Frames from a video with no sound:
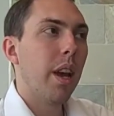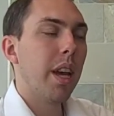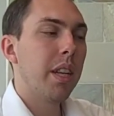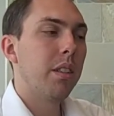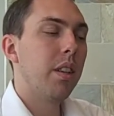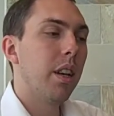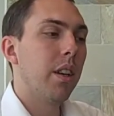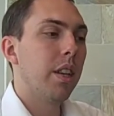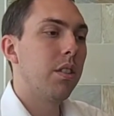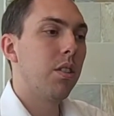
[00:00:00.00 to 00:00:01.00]
and uh,
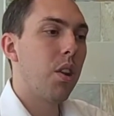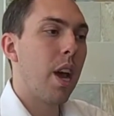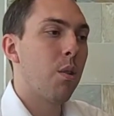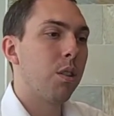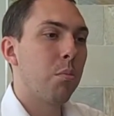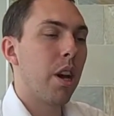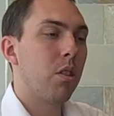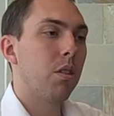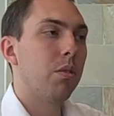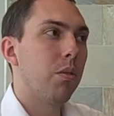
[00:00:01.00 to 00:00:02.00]
and so now it's a matter
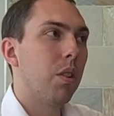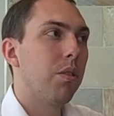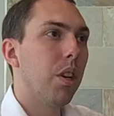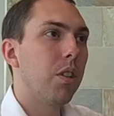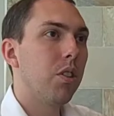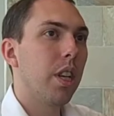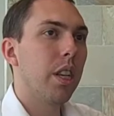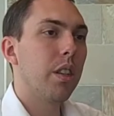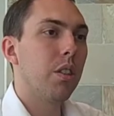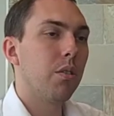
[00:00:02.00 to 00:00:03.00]
of, of
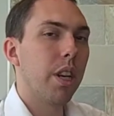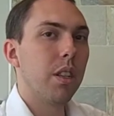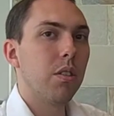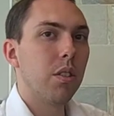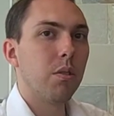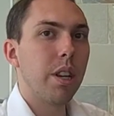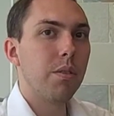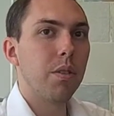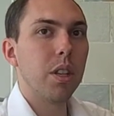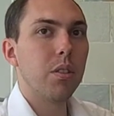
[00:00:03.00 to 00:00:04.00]
understanding the right the right
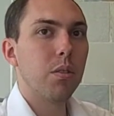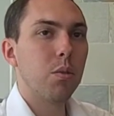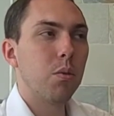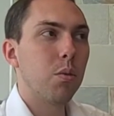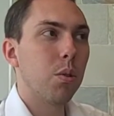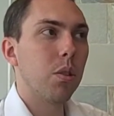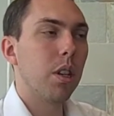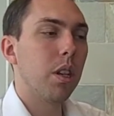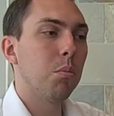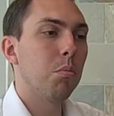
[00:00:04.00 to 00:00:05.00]
fit for
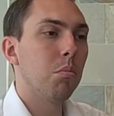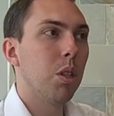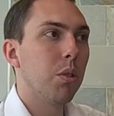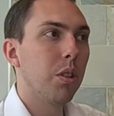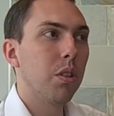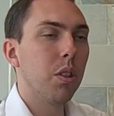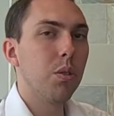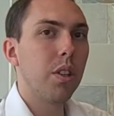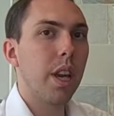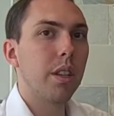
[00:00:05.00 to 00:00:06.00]
um, you know their
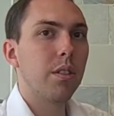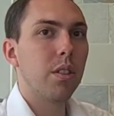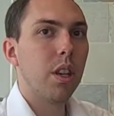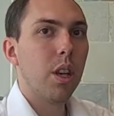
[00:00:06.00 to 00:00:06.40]
use case